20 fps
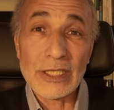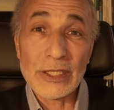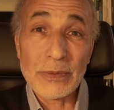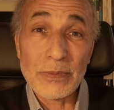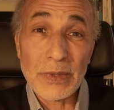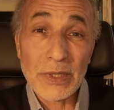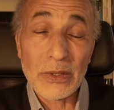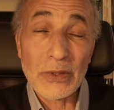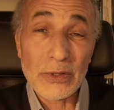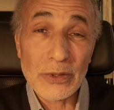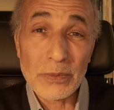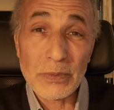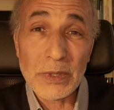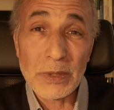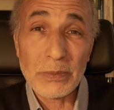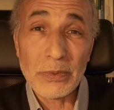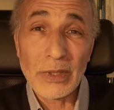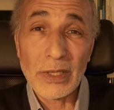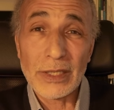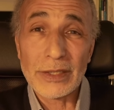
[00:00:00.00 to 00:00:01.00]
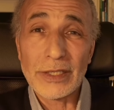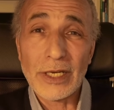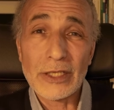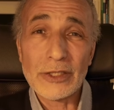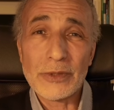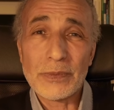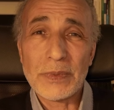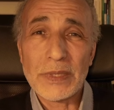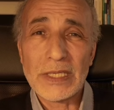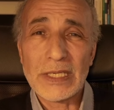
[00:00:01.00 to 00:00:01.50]
it's because people are
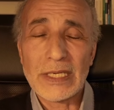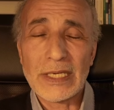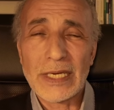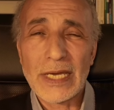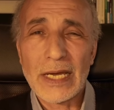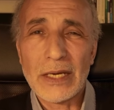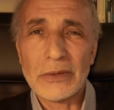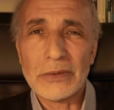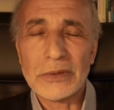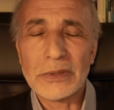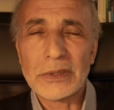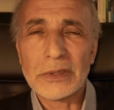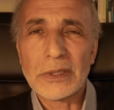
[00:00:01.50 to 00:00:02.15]
not speaking out.